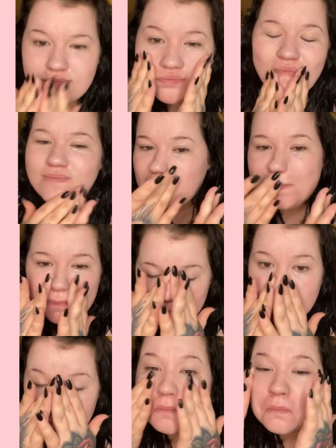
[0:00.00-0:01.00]
very
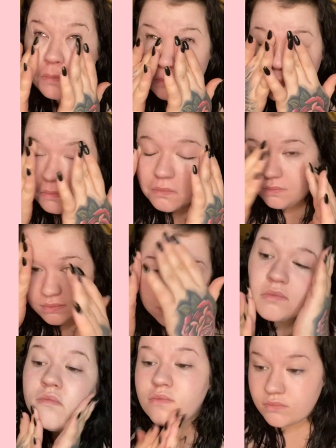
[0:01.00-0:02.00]
light
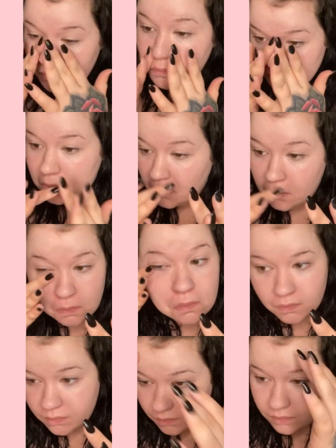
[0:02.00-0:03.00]
colored
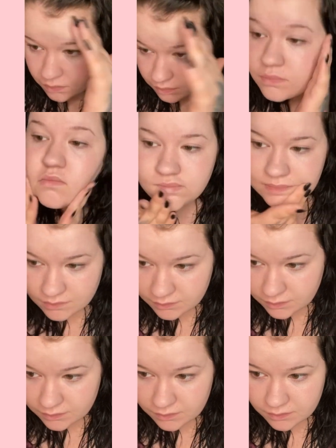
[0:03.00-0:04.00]
and I don't want it to